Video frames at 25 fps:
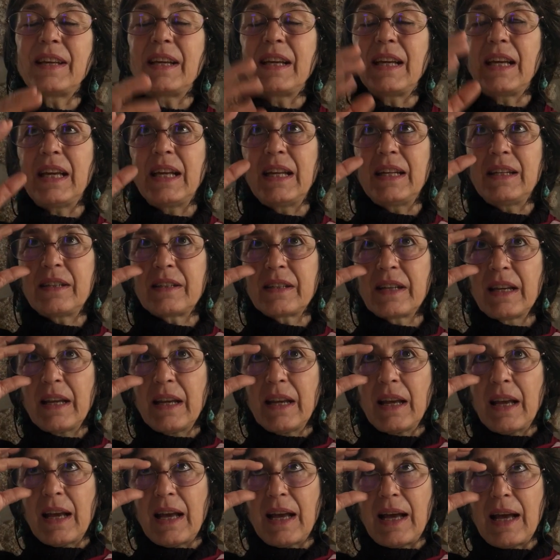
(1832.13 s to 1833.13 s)
And
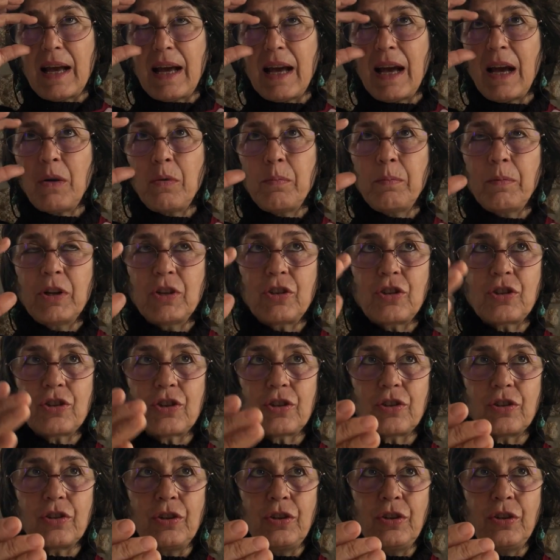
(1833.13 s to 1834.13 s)
how
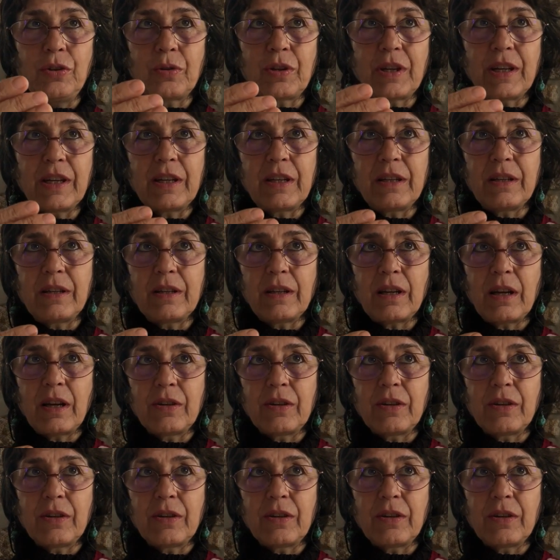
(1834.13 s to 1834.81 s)
much you can